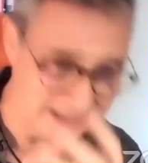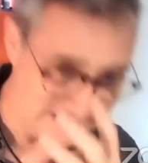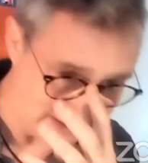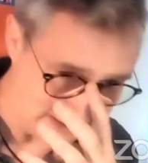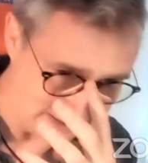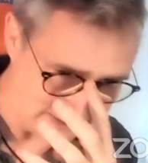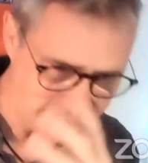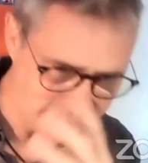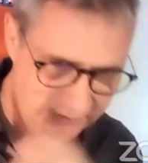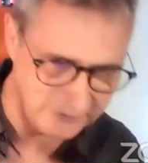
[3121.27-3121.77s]

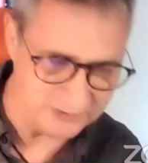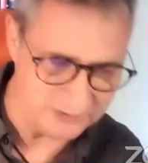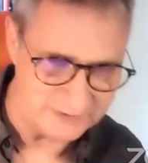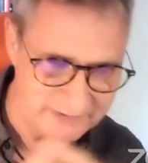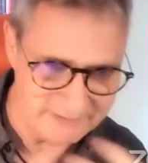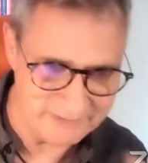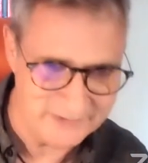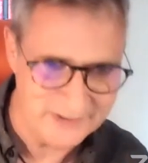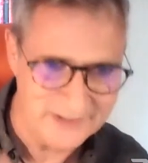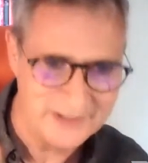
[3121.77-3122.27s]
And you
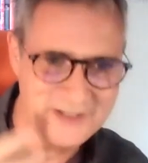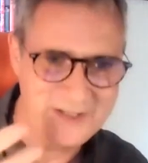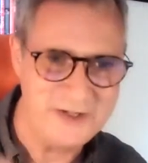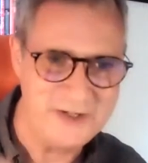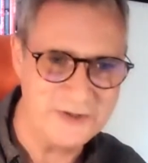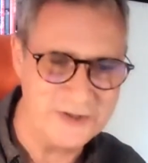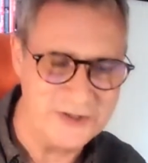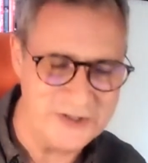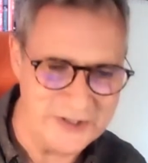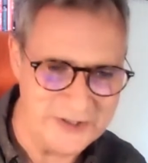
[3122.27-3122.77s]

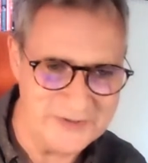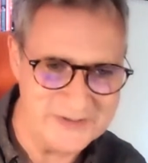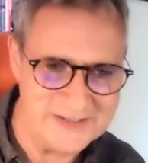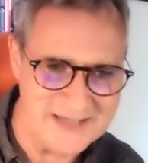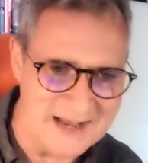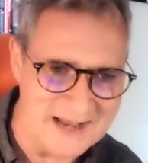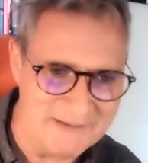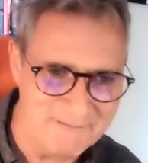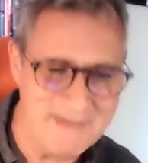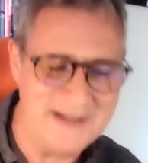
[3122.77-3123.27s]
can use
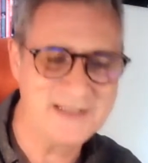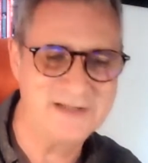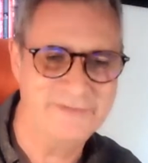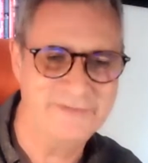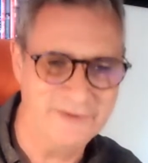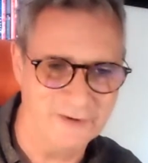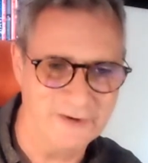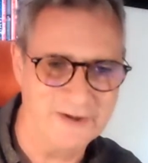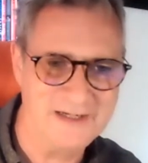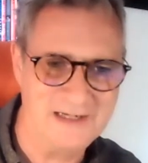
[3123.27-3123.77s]
that
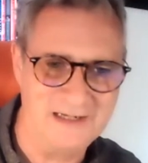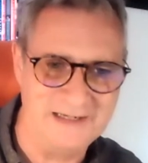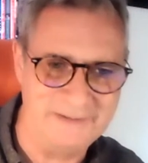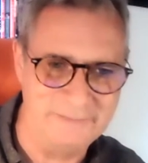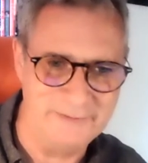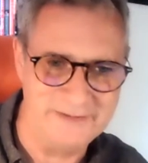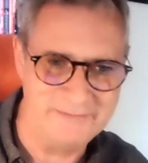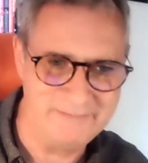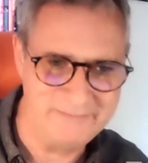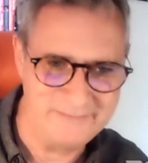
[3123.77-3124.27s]

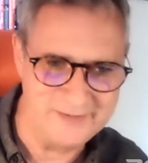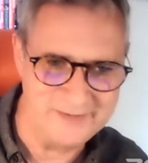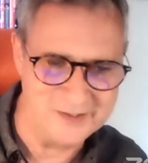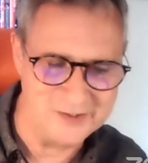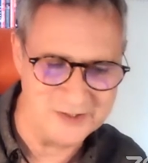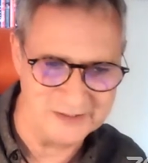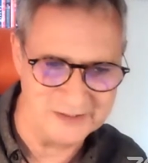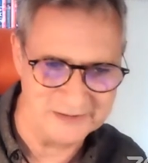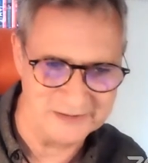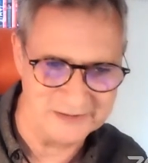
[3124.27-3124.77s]
metaphorically with
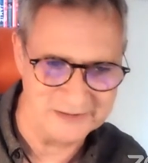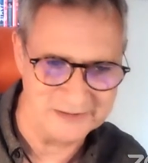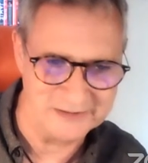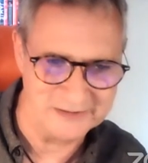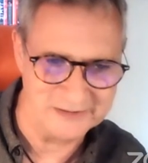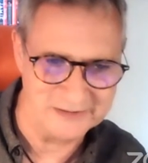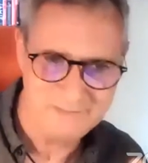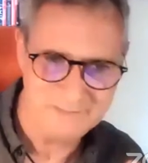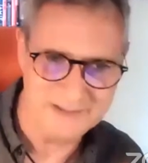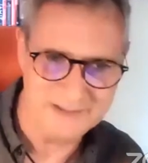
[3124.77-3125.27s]
digital,
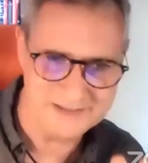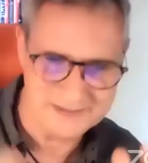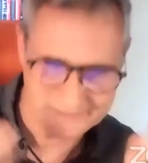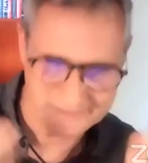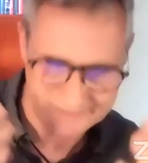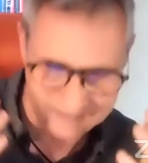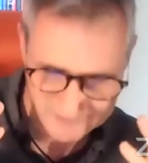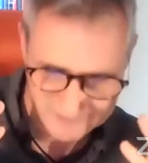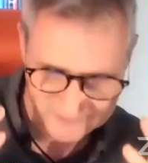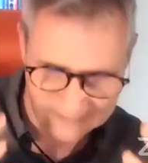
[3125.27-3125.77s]
but
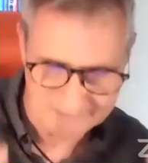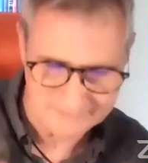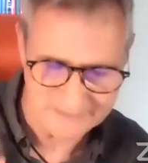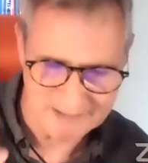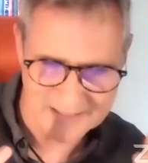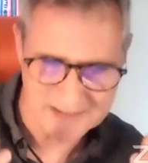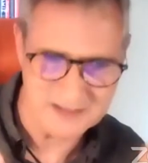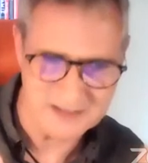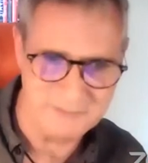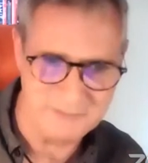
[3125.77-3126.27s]
that's
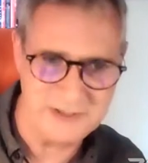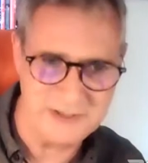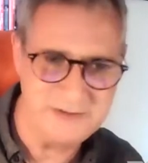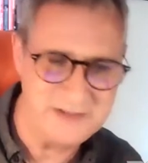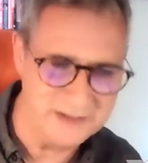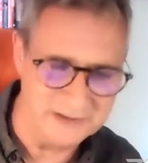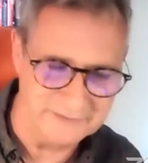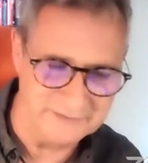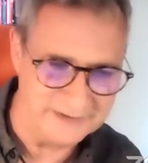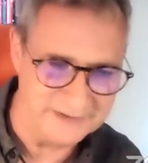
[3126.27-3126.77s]
the beauty
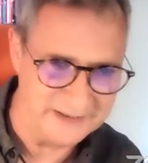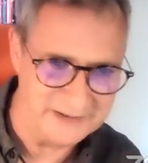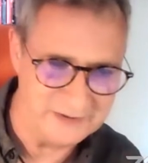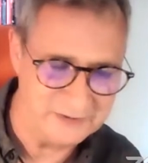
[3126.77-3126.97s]
of it.